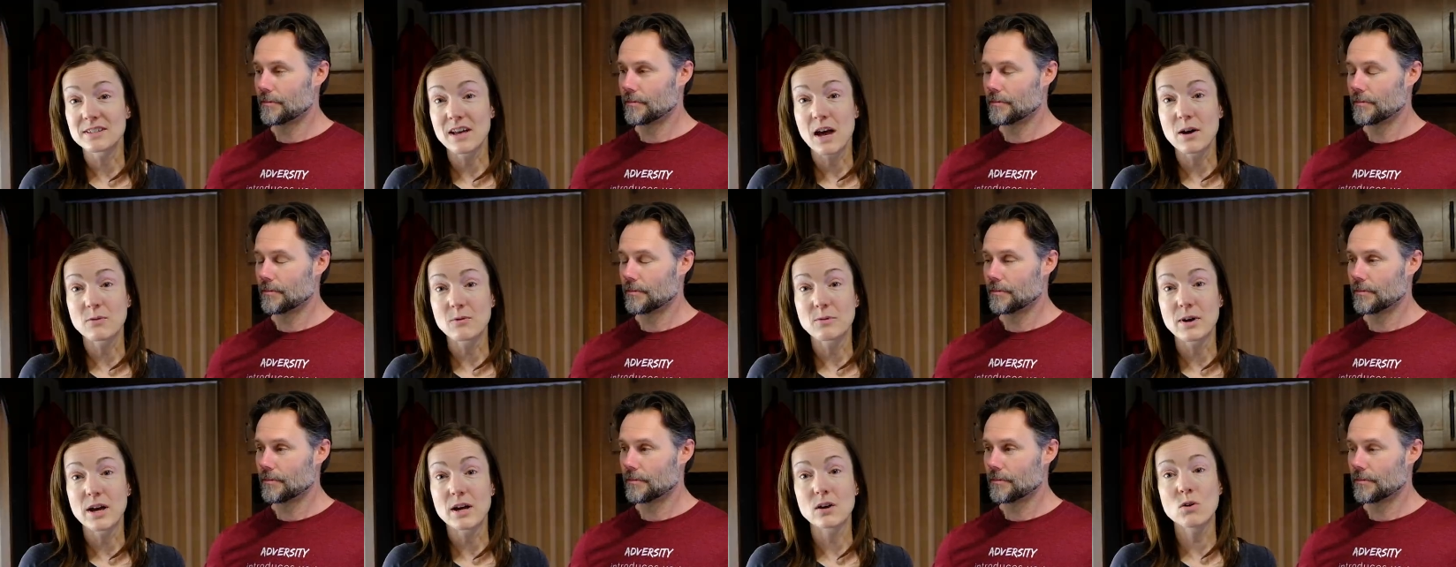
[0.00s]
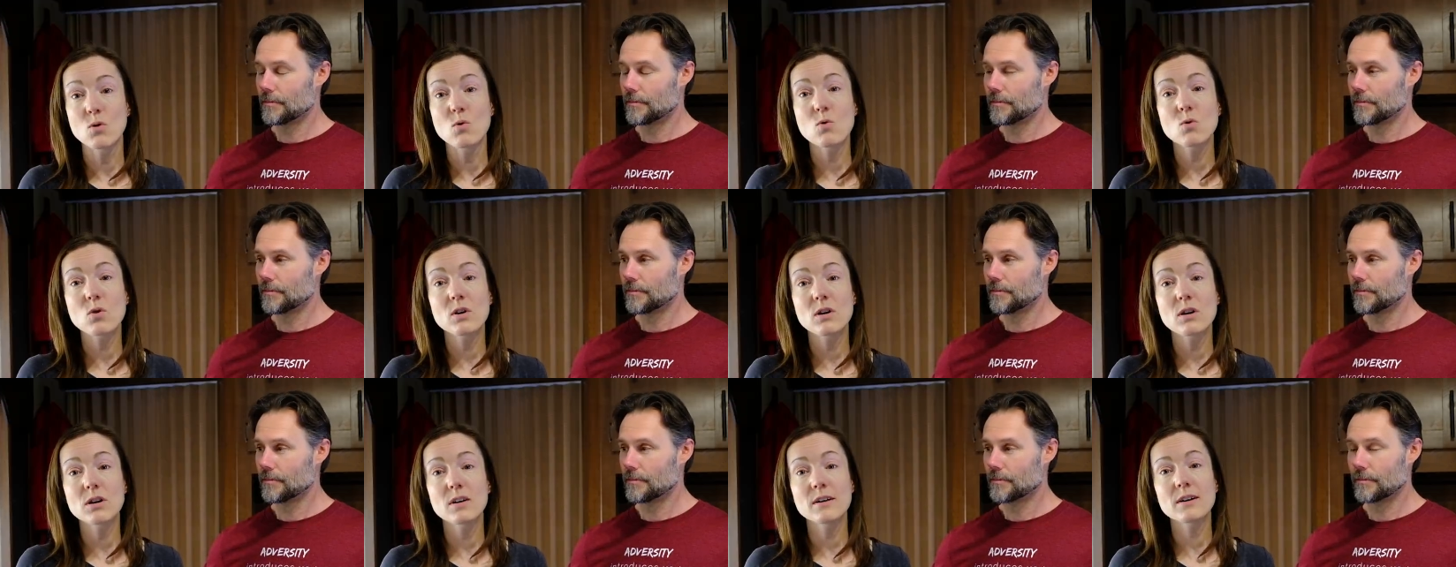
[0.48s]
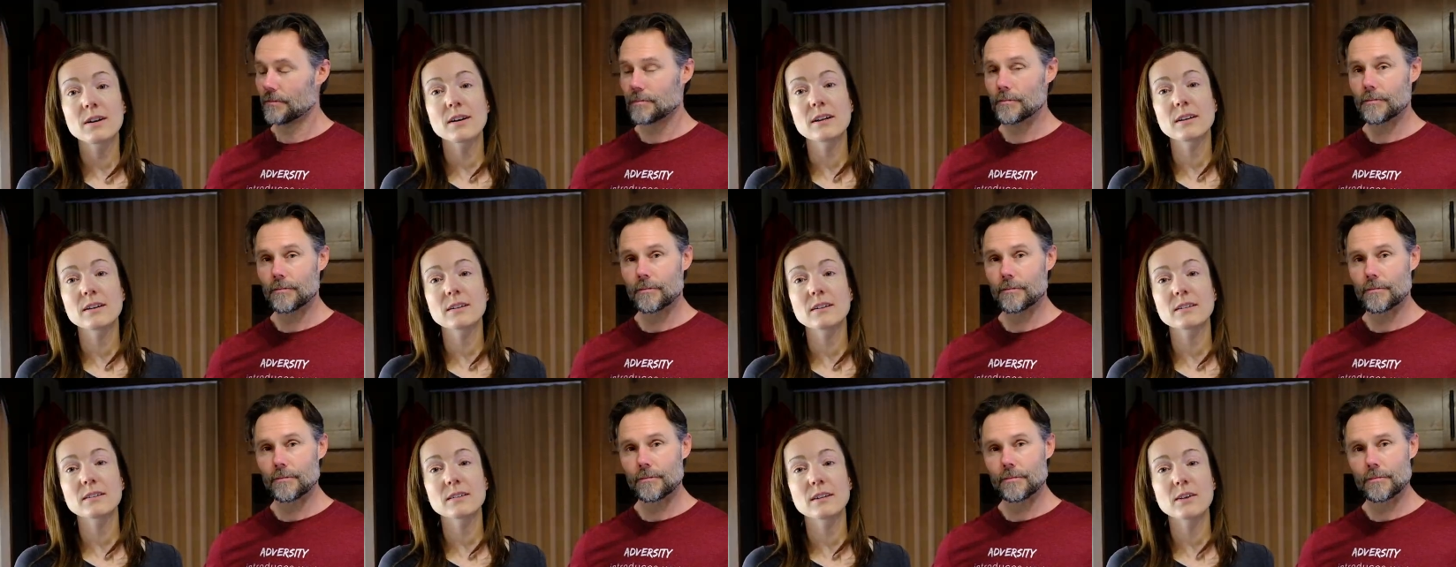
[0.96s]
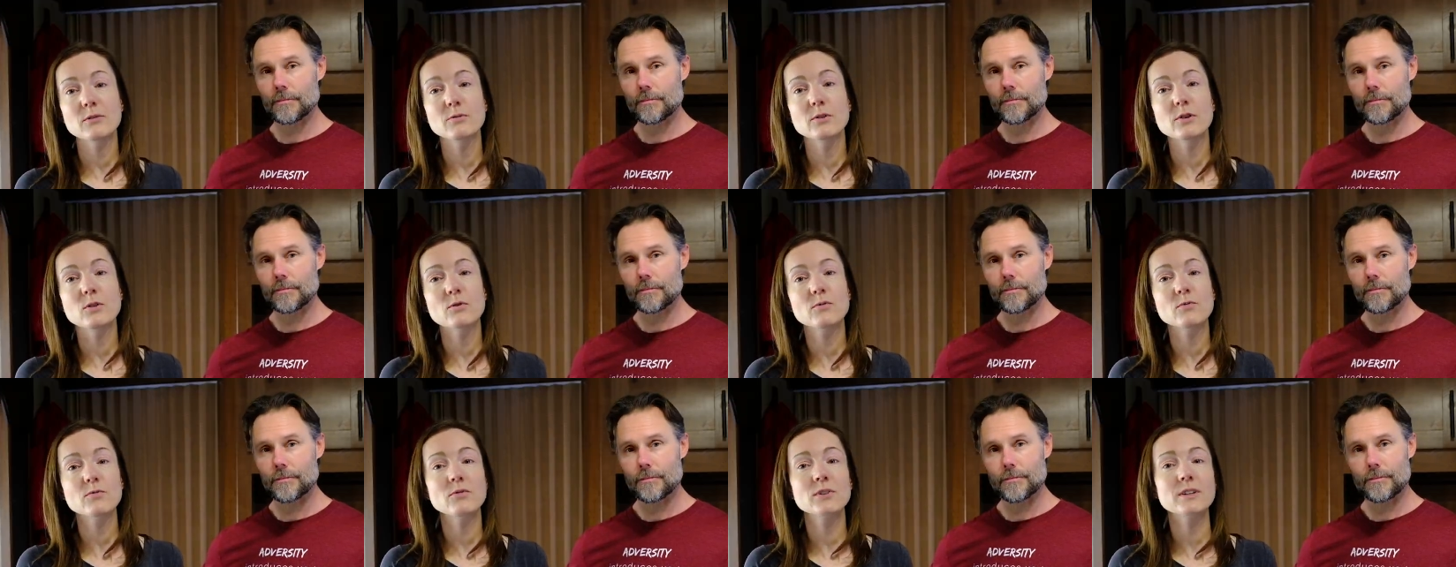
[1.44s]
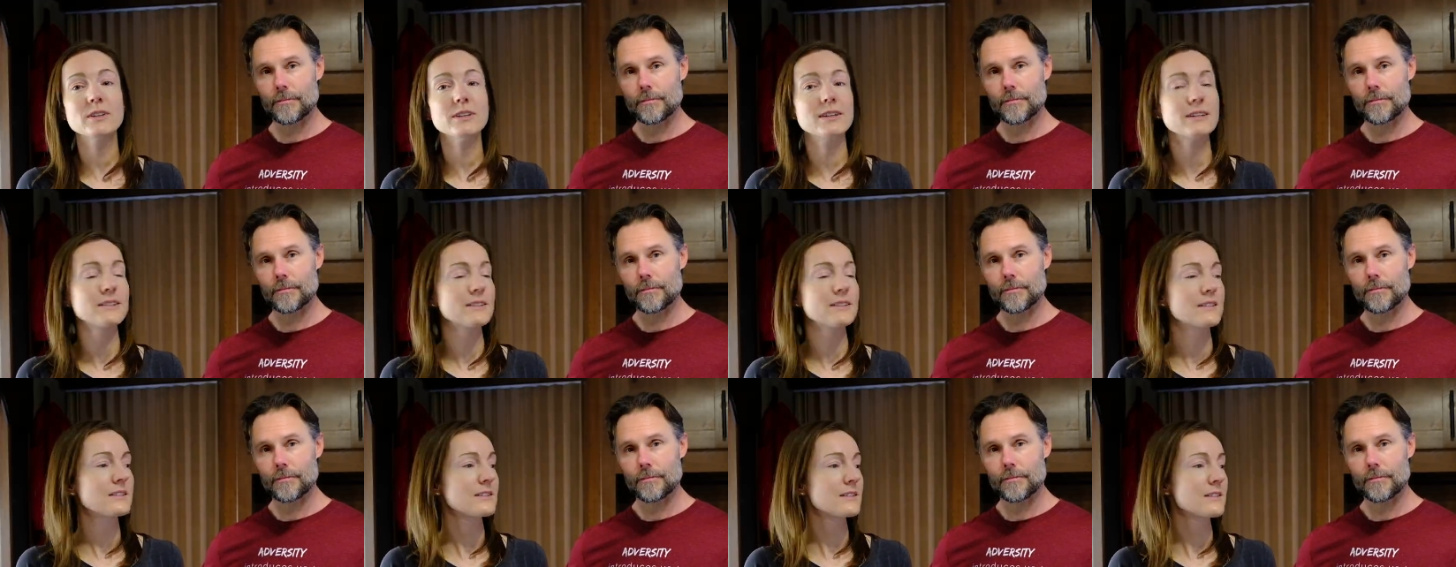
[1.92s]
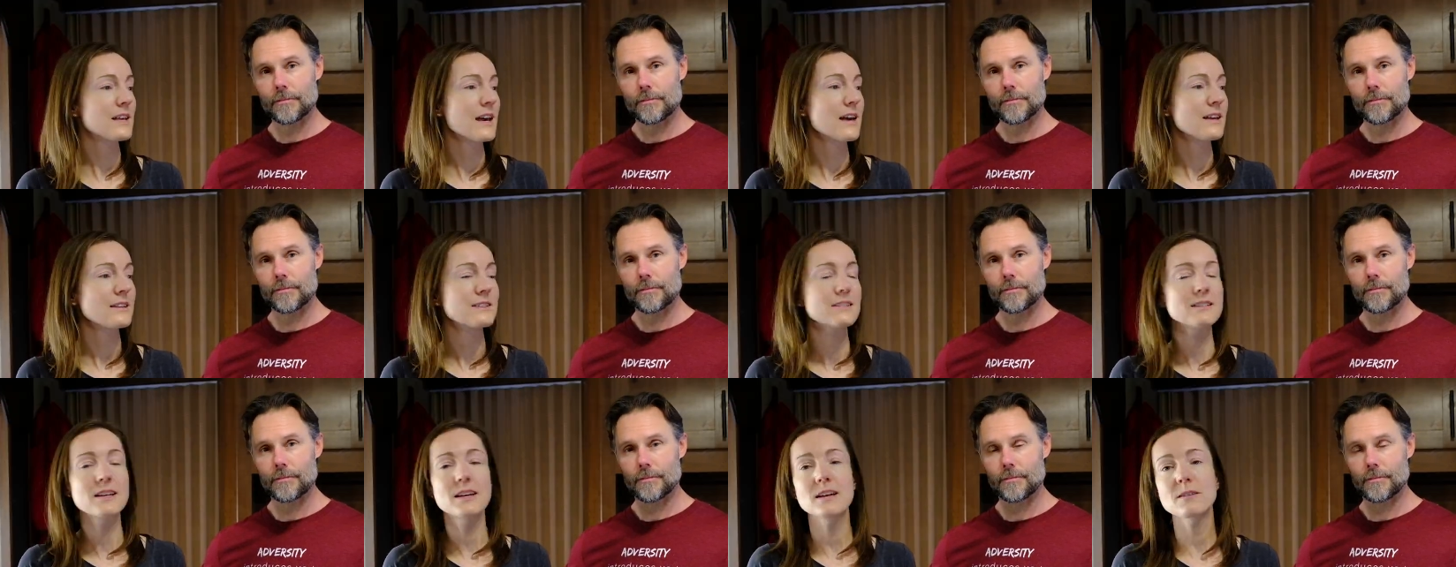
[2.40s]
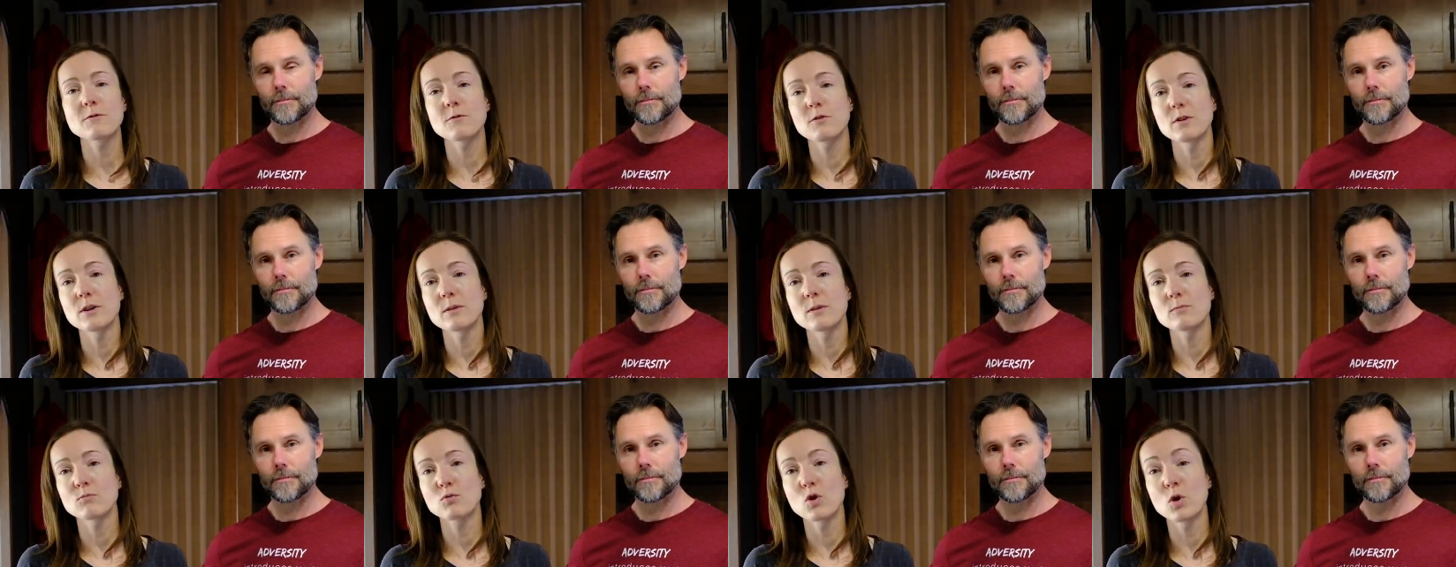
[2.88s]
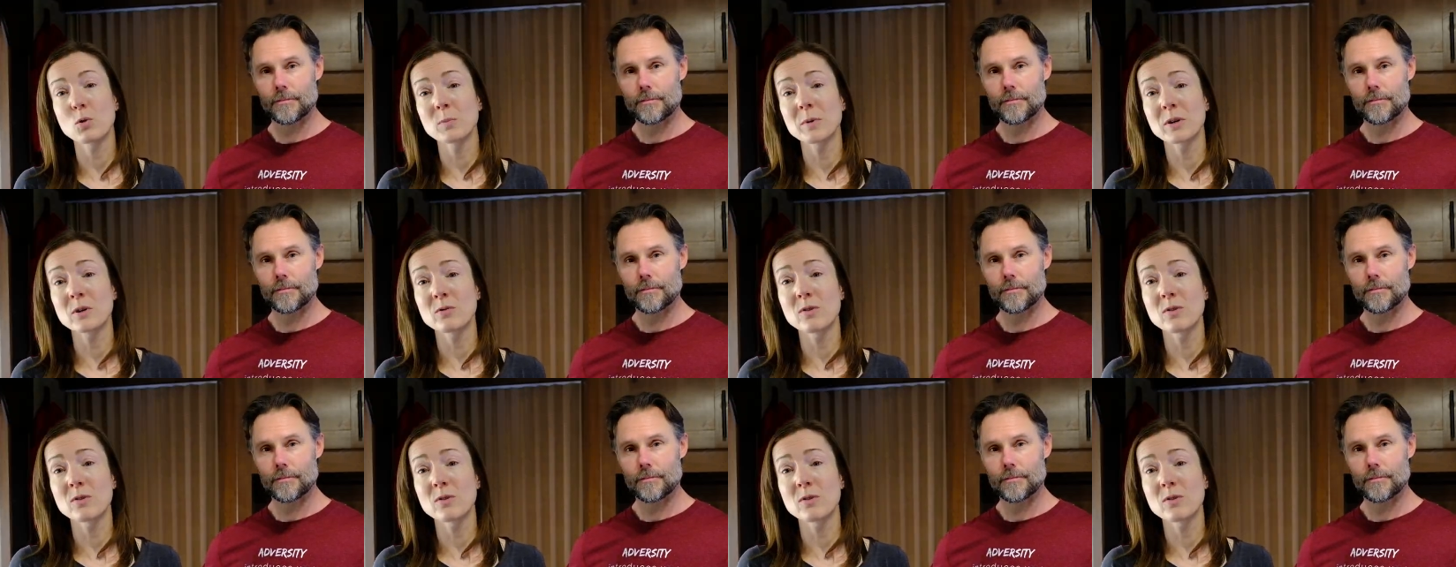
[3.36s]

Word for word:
Speaker 1: that way. Or if we don't feel like it's that safe for him roaming